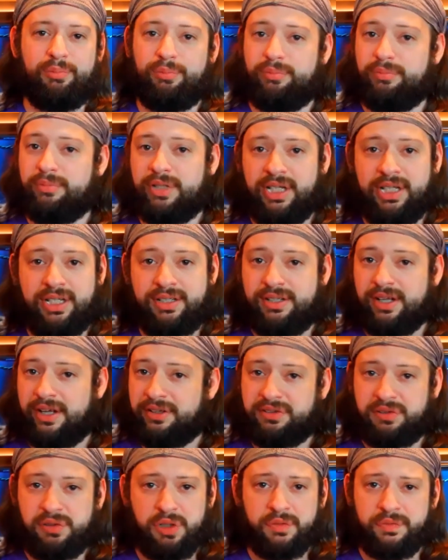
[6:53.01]
needed a
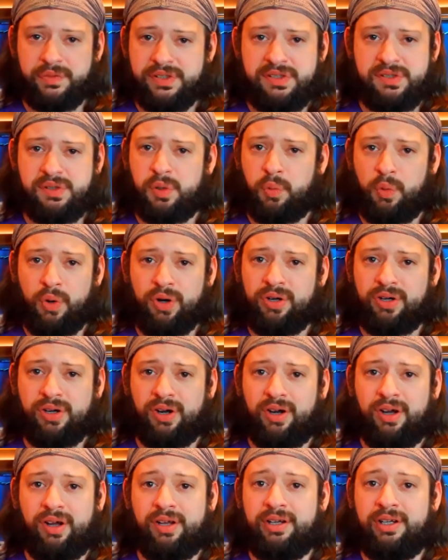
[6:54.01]
surface to work
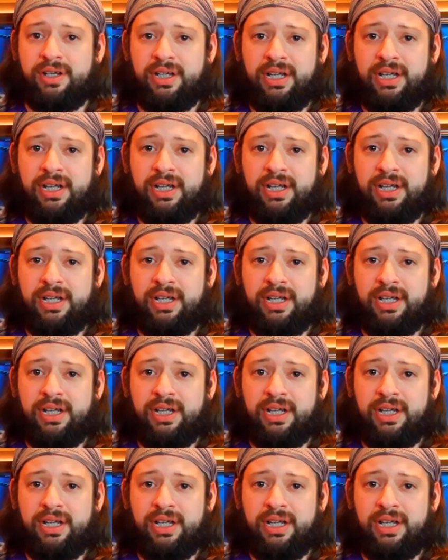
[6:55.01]
on.